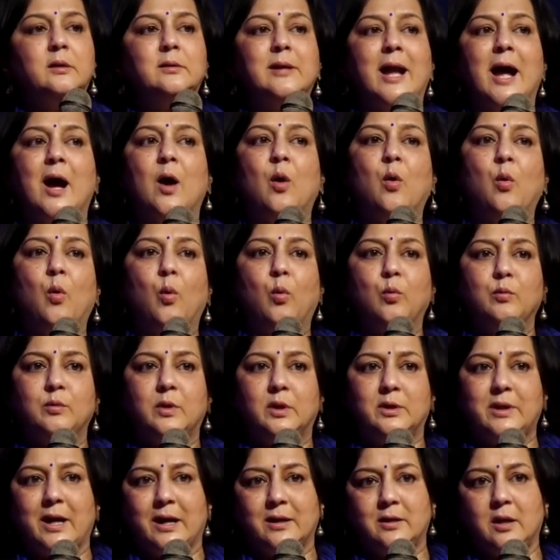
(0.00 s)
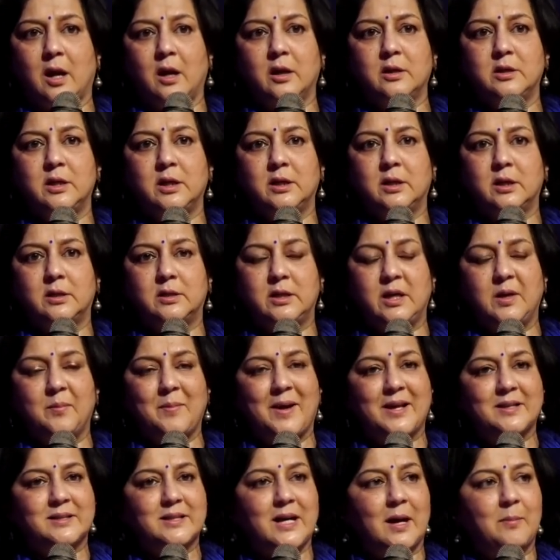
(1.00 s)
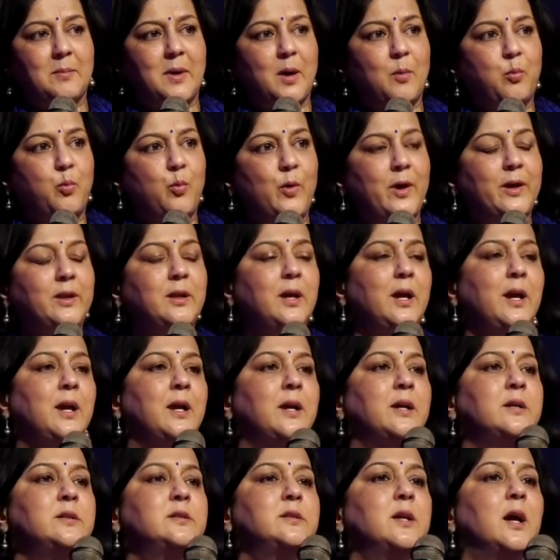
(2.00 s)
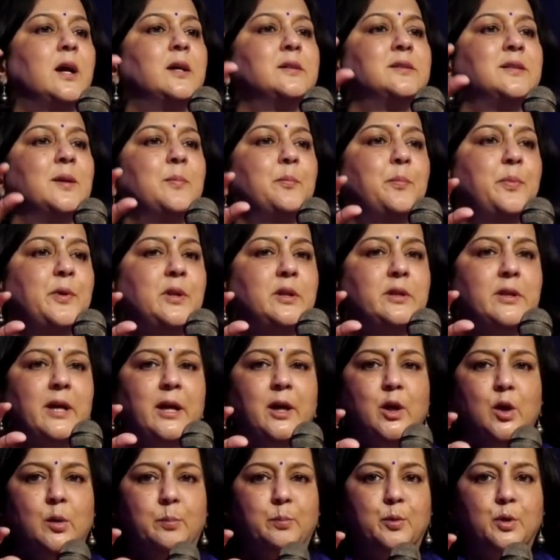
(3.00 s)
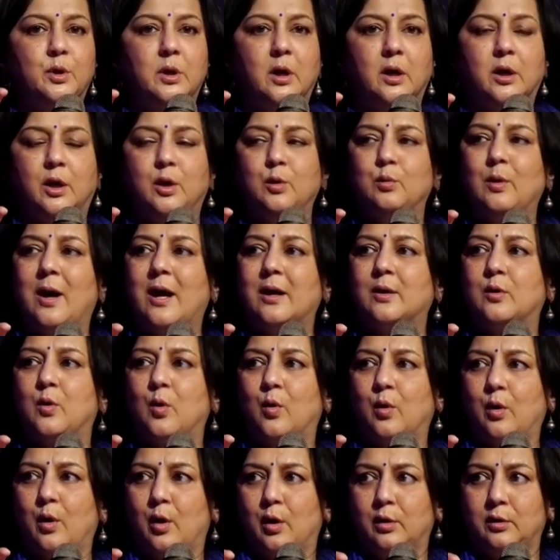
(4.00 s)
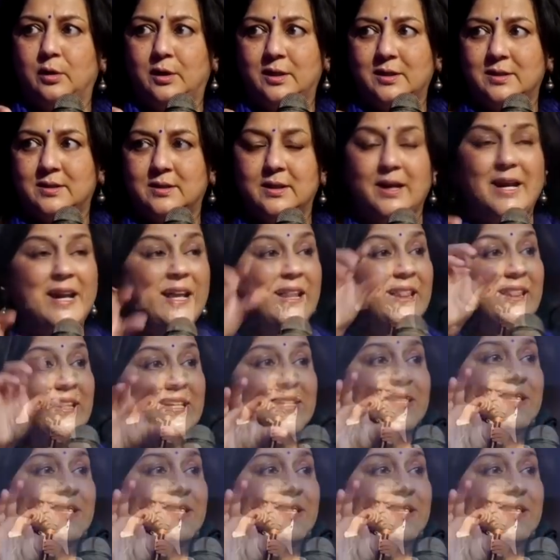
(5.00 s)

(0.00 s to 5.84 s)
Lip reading: Now, the technology the team has come up with is a simple thing. You put a QR code on this, in